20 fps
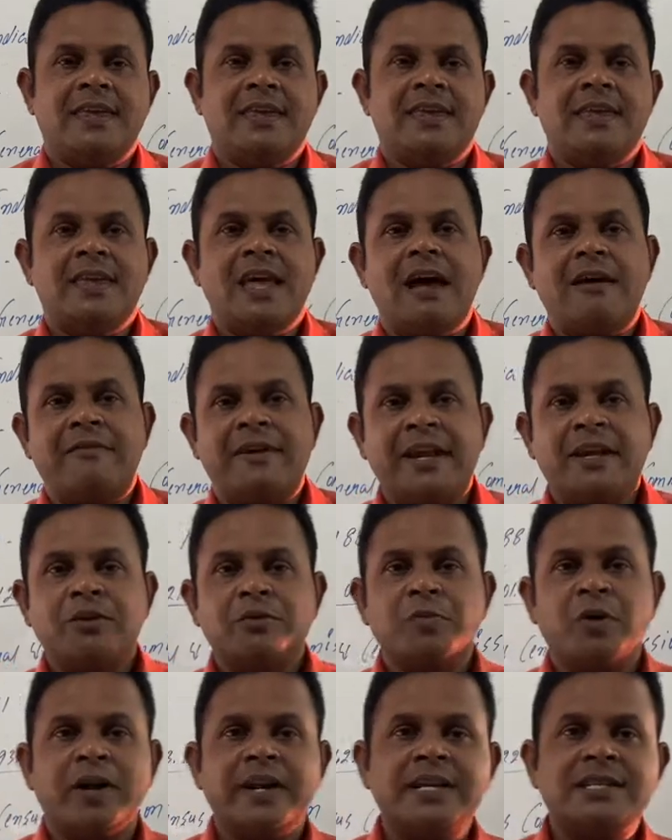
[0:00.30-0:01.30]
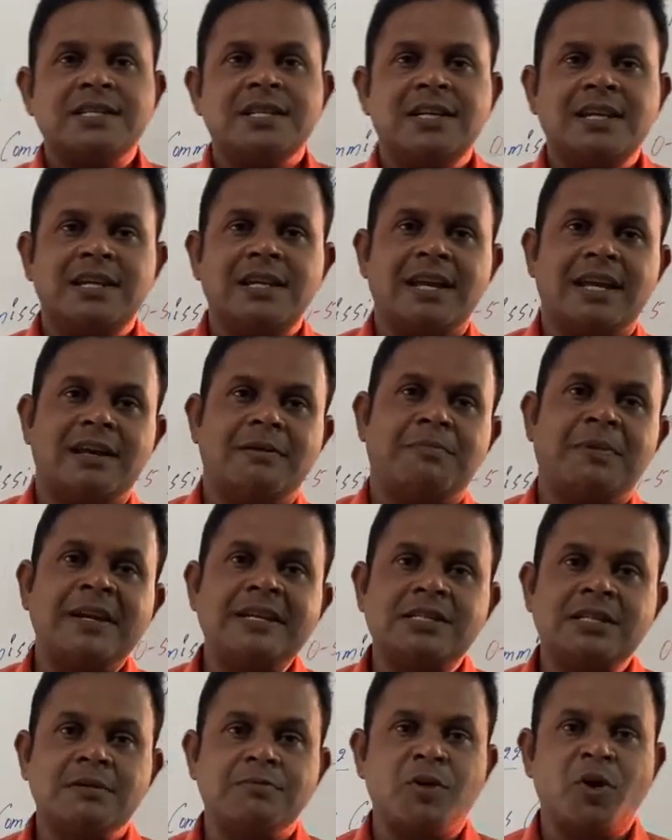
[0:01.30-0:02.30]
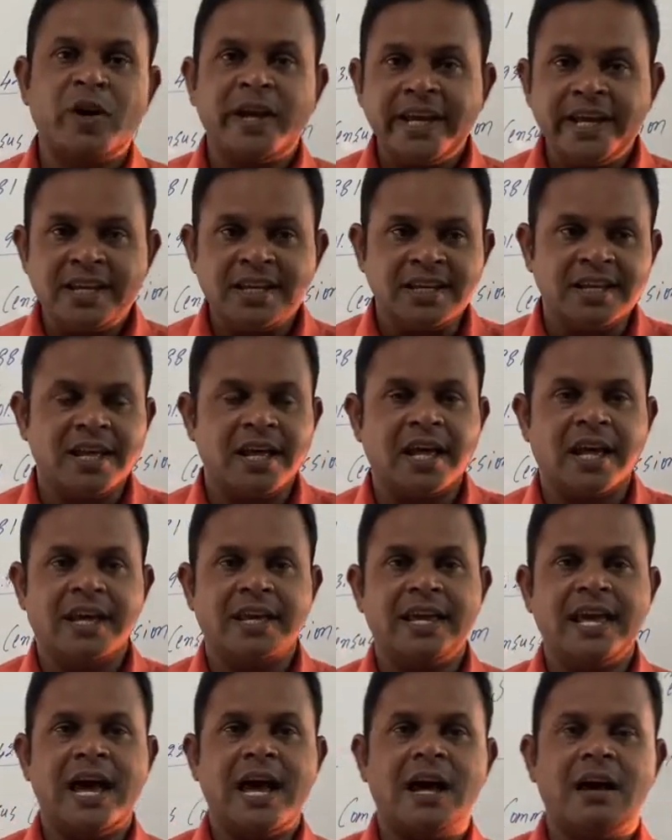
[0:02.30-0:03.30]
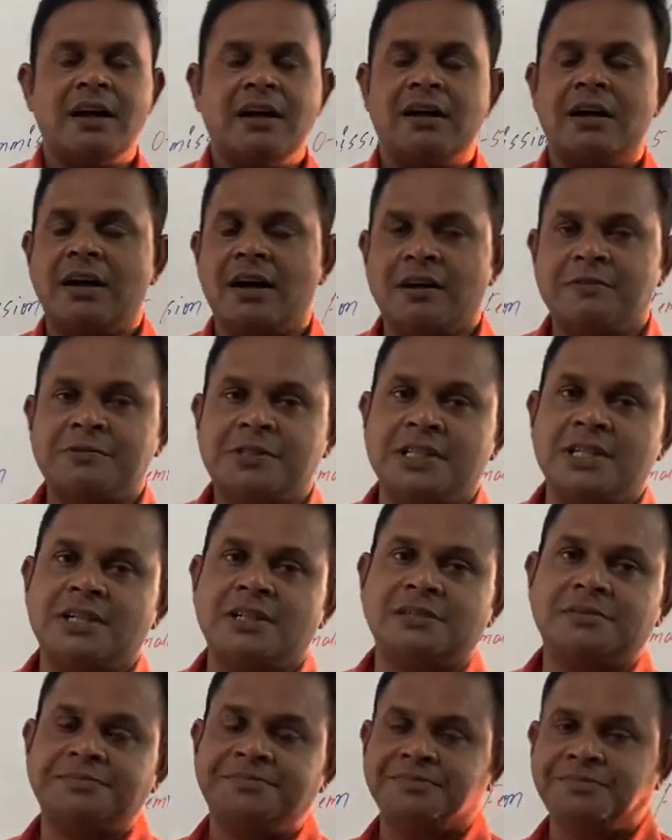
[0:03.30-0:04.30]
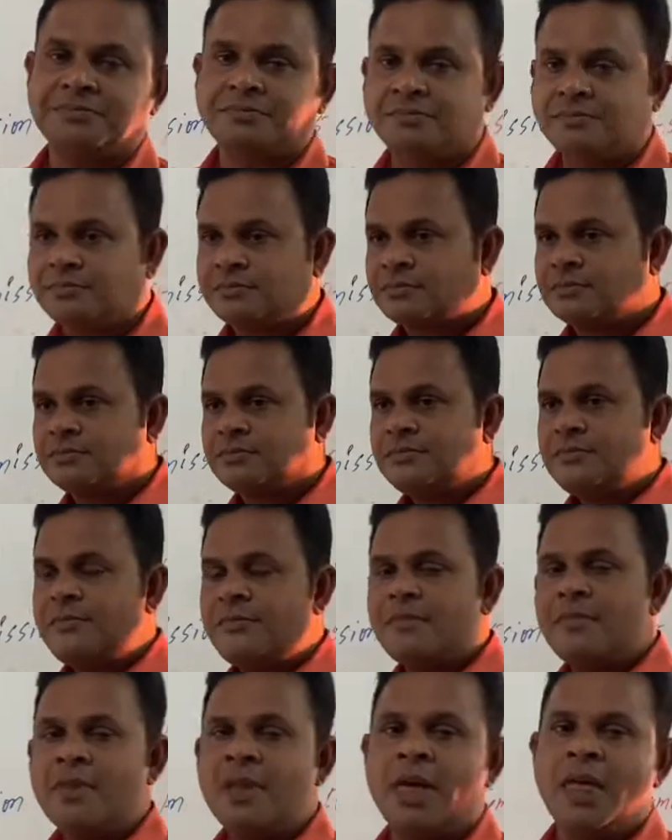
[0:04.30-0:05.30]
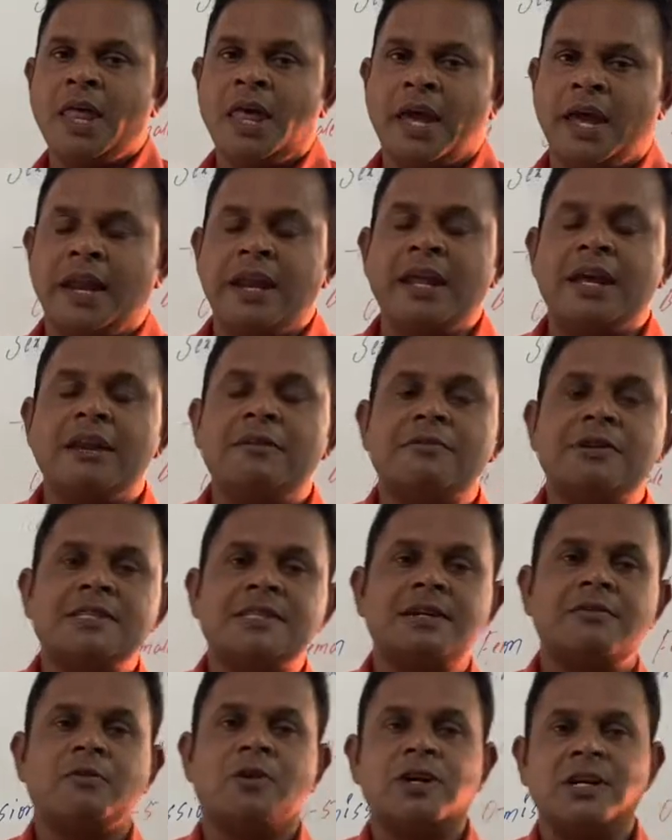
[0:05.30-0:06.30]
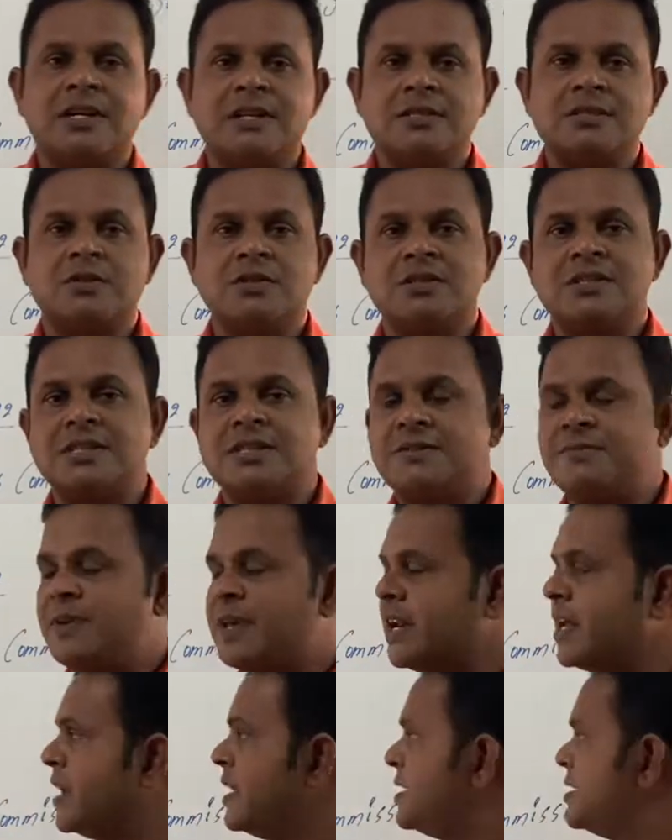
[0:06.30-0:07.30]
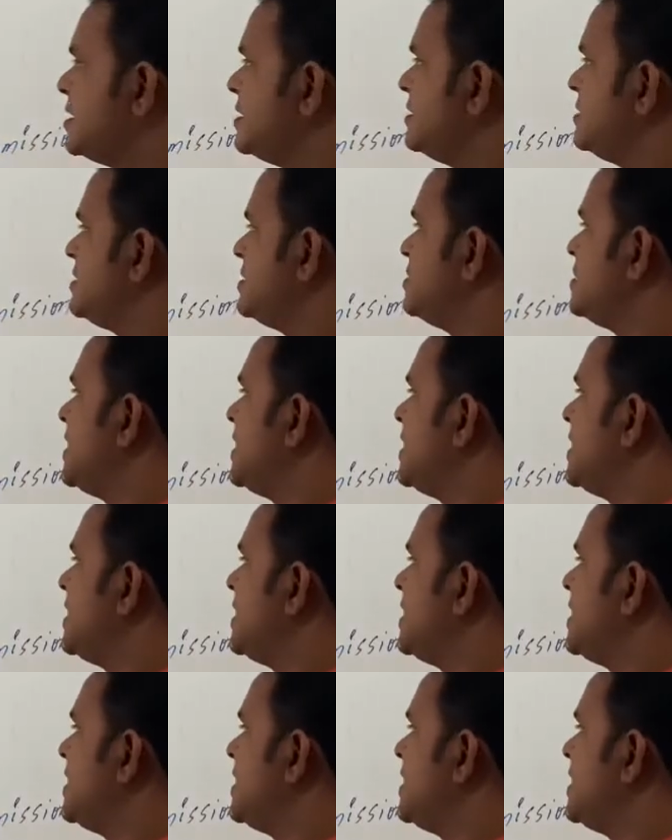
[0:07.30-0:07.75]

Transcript: Yeah, very good morning, children. A pleasant morning. Yeah, after Indian Rivers and Water Resources, we are connecting to the